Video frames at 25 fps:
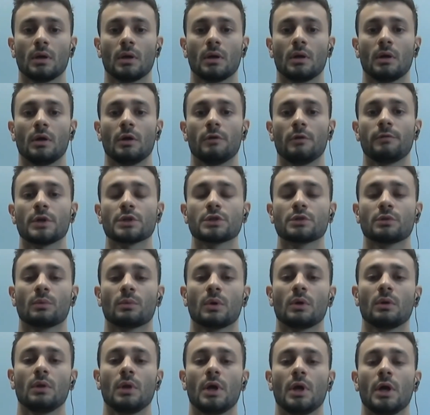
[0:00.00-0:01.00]
First of
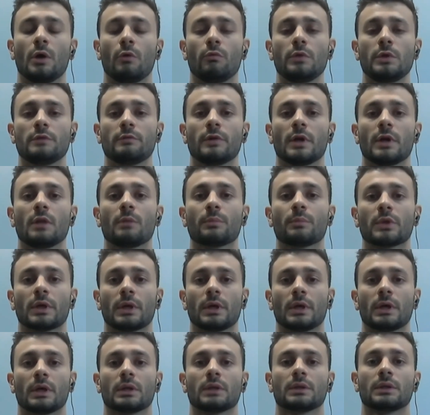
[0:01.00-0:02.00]
all, we developed
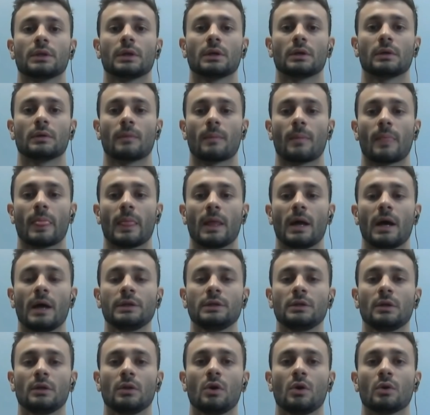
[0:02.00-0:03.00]
an
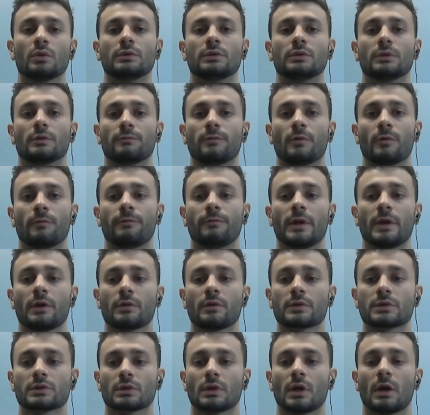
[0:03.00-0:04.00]
IDA loader for
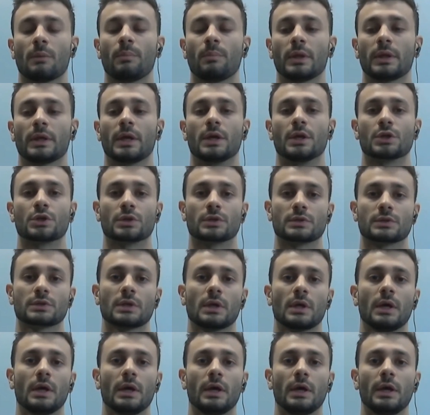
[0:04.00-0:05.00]
Verix applications.
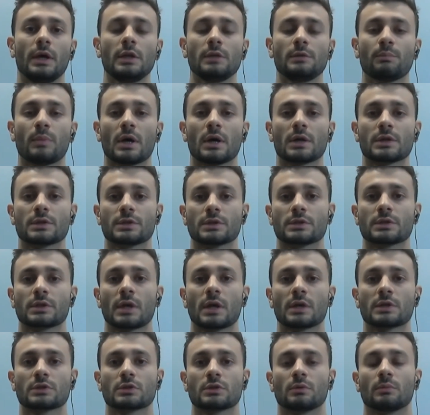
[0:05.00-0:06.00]
It parses
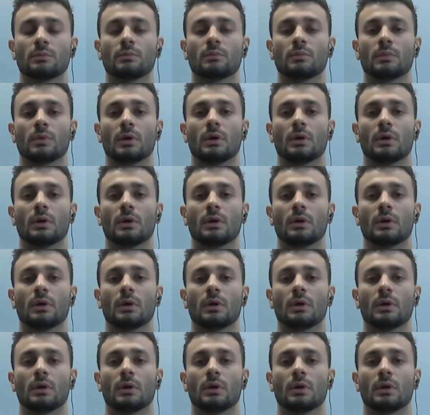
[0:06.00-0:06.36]
custom